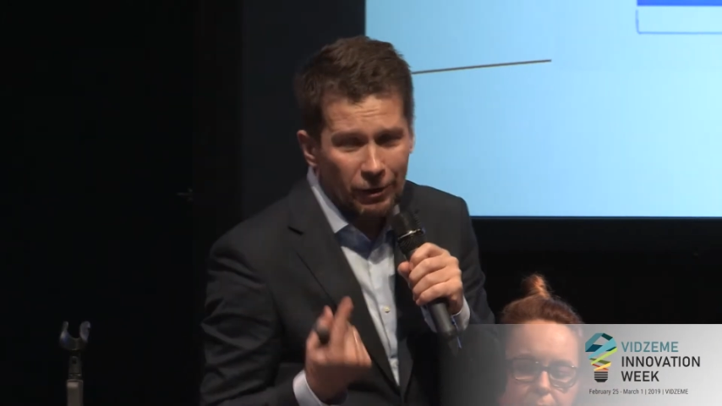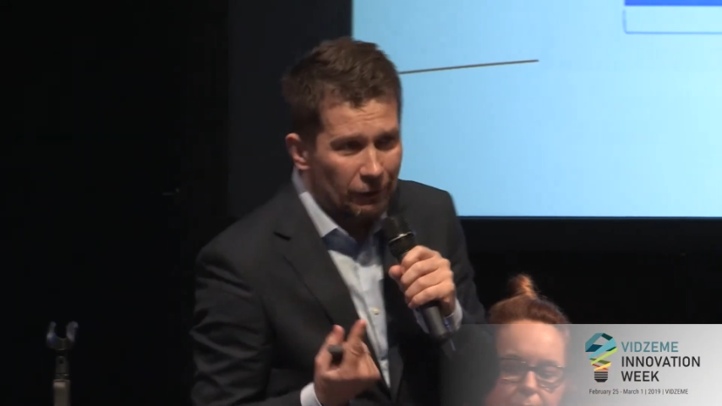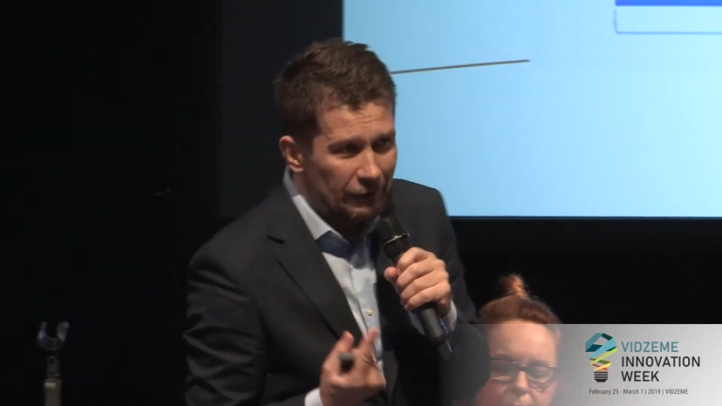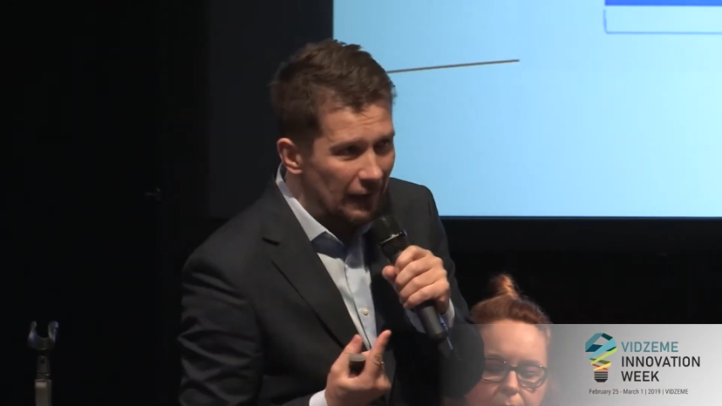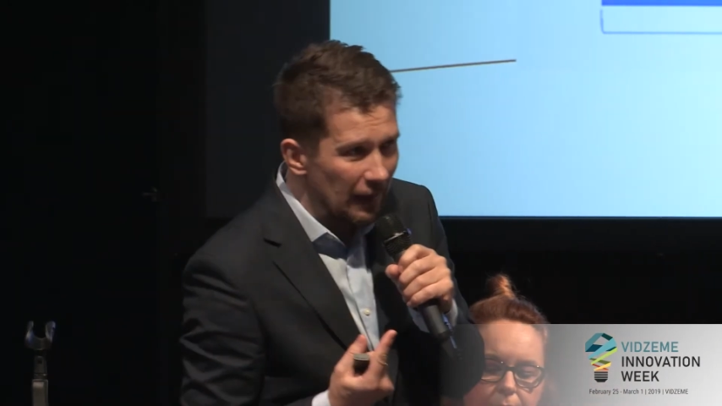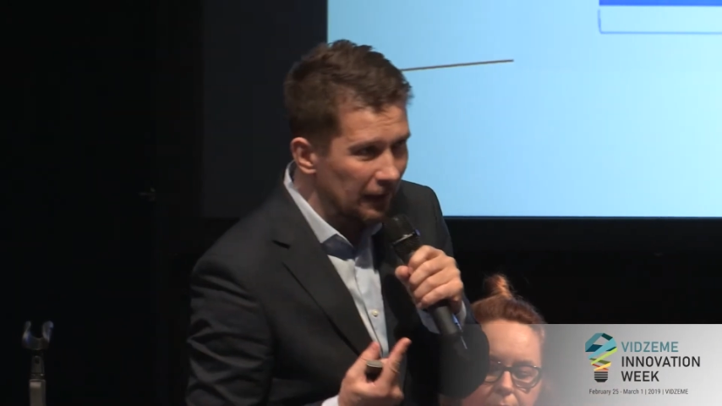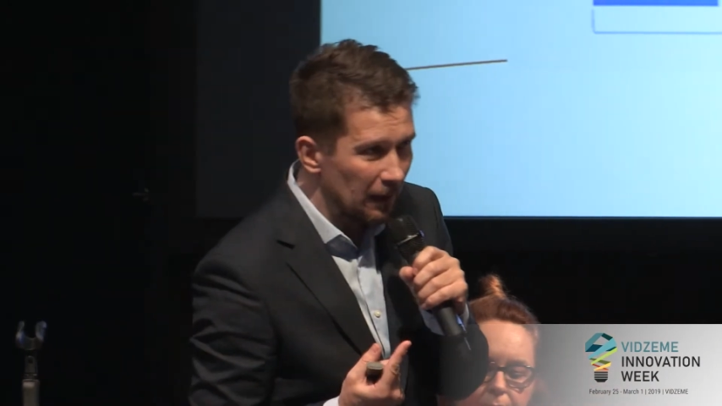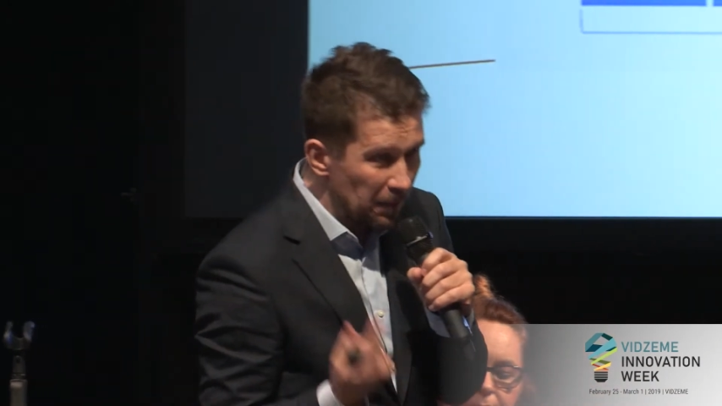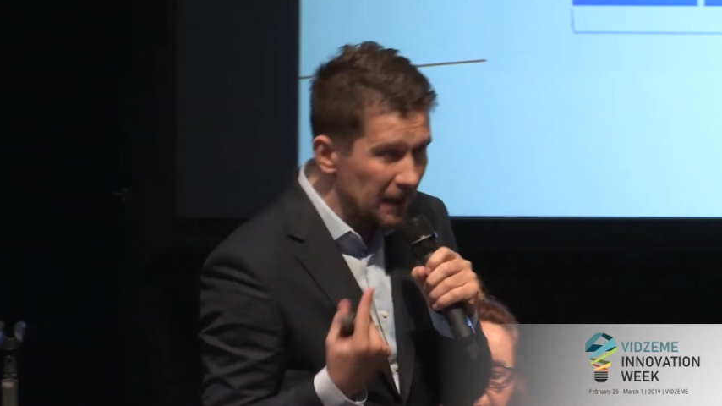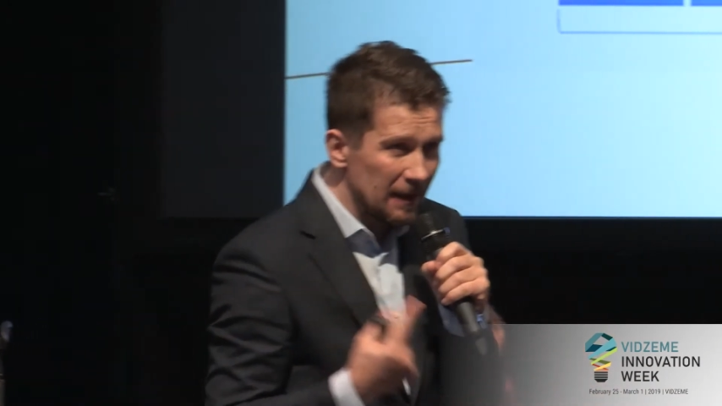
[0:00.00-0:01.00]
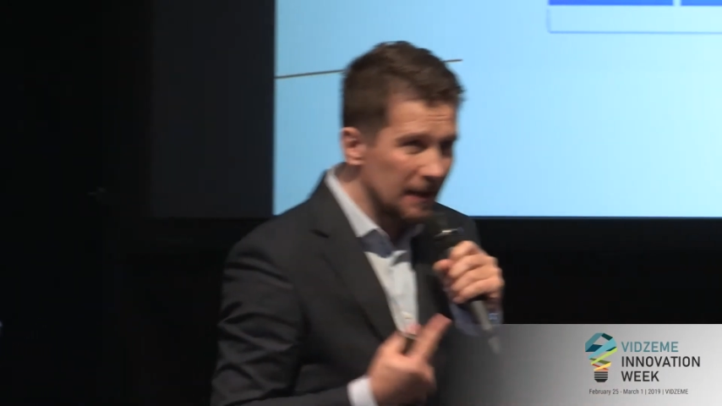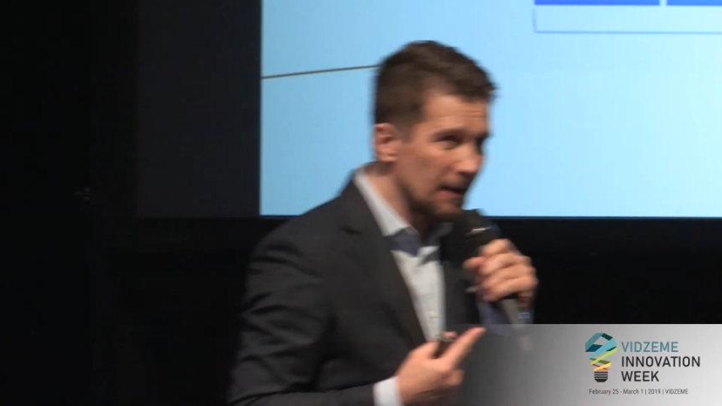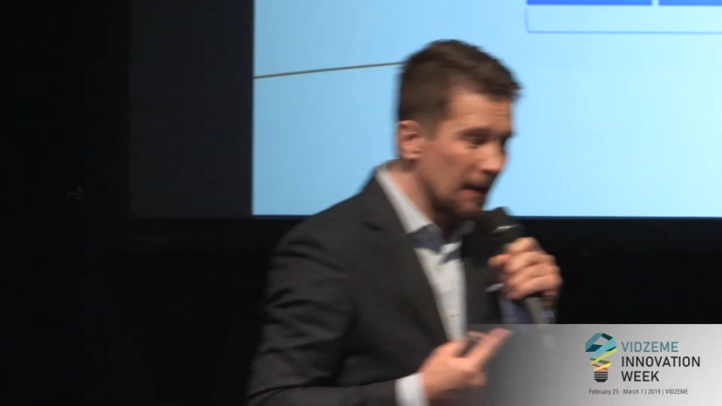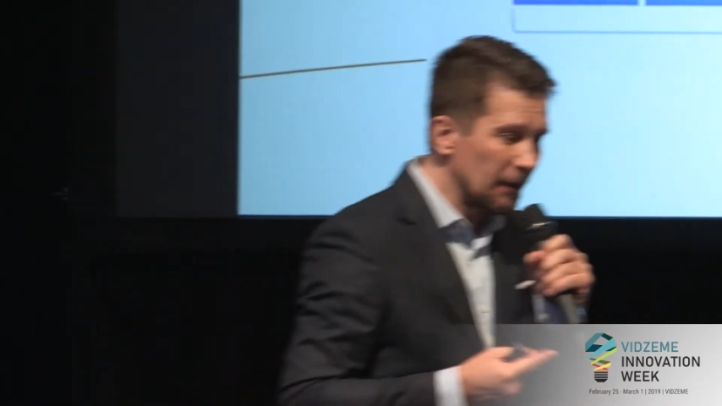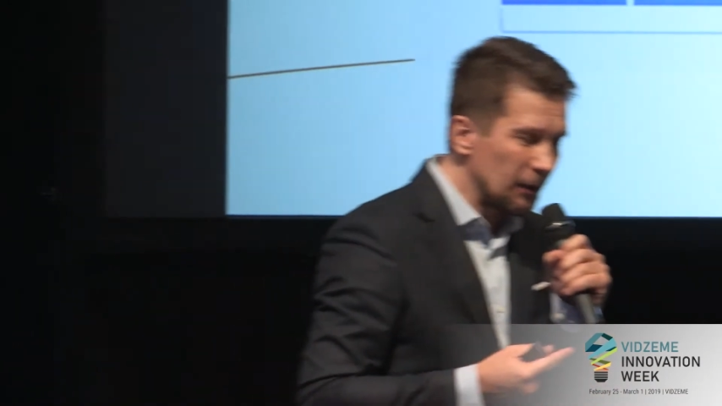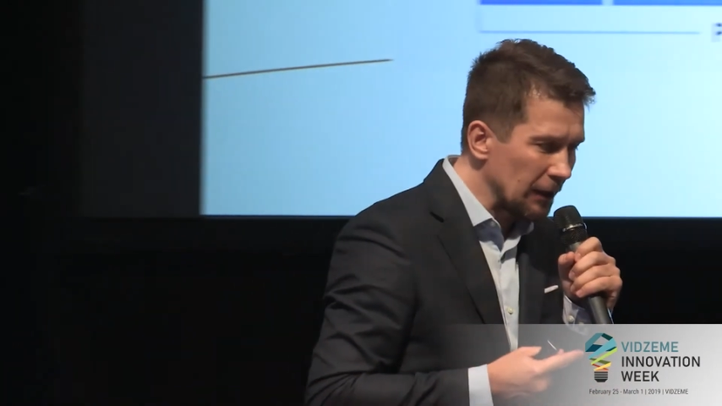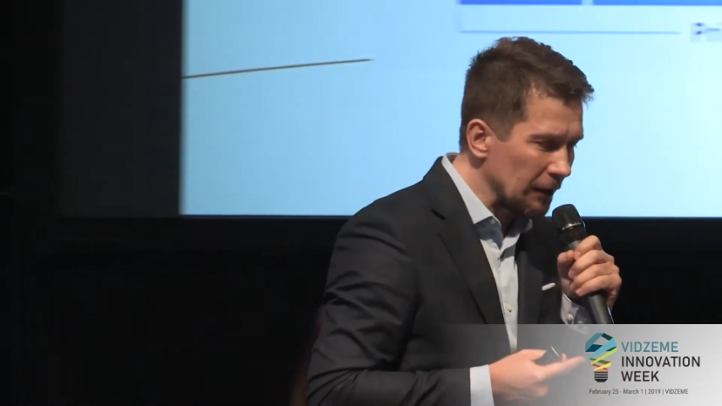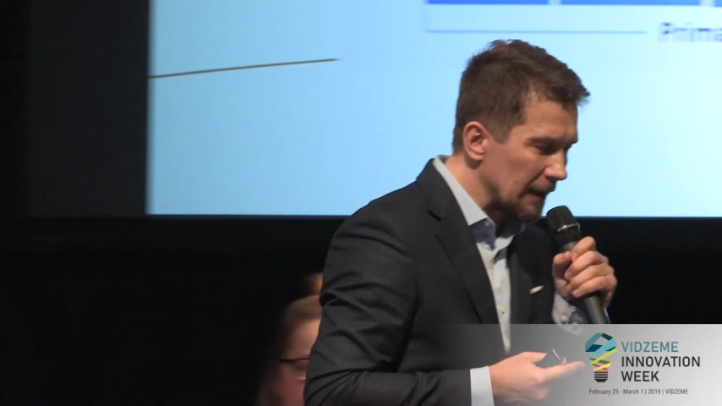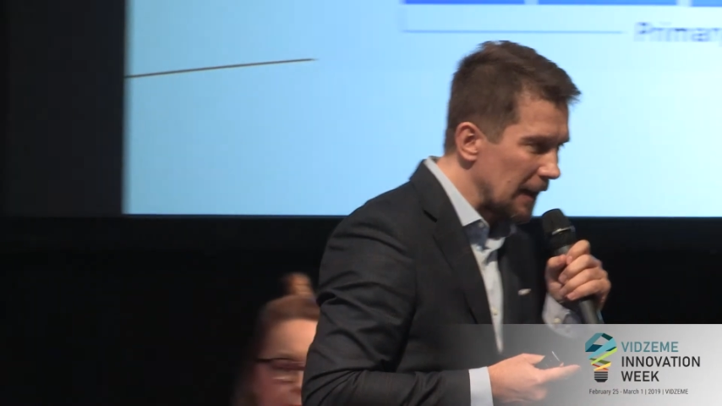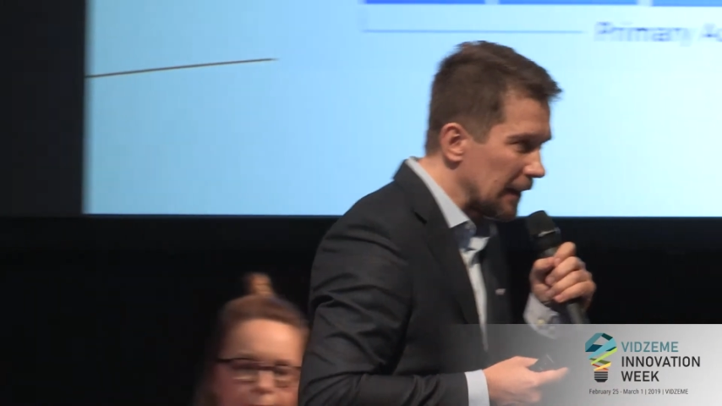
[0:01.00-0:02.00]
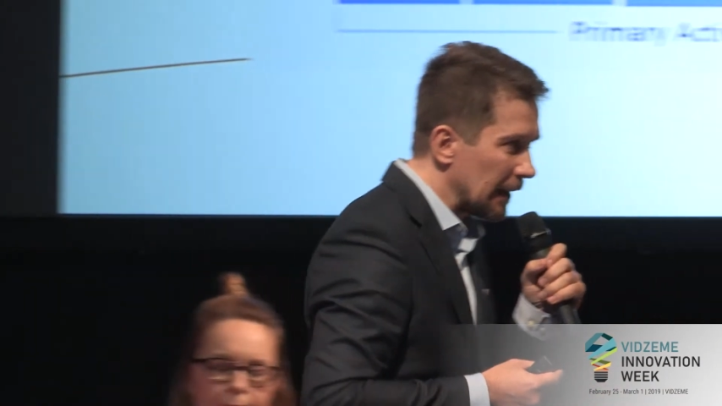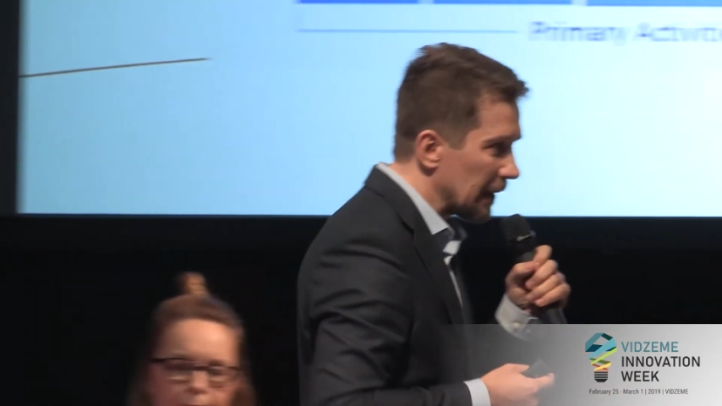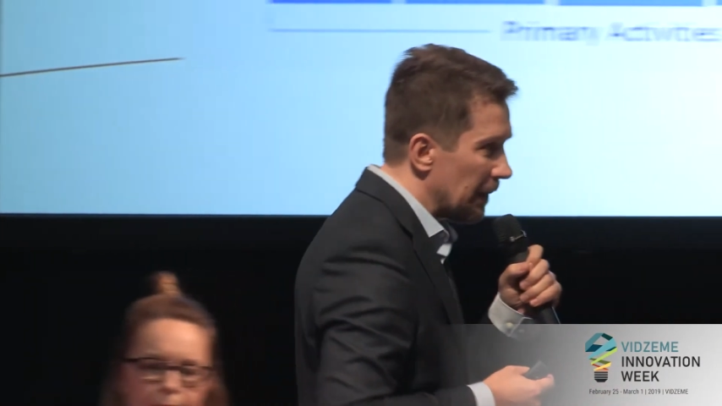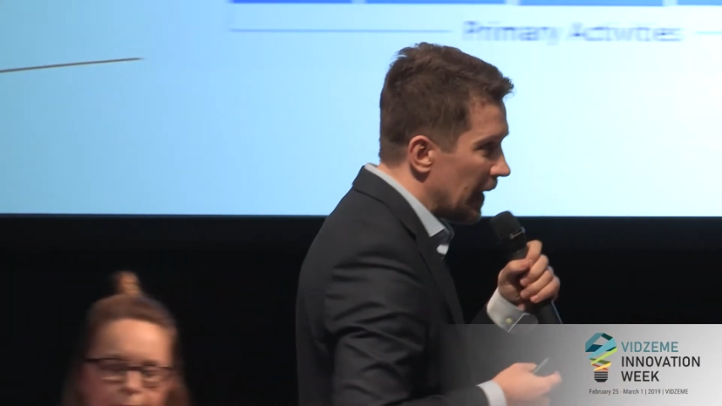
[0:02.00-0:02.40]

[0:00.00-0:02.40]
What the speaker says: consultant, business strategies consultant.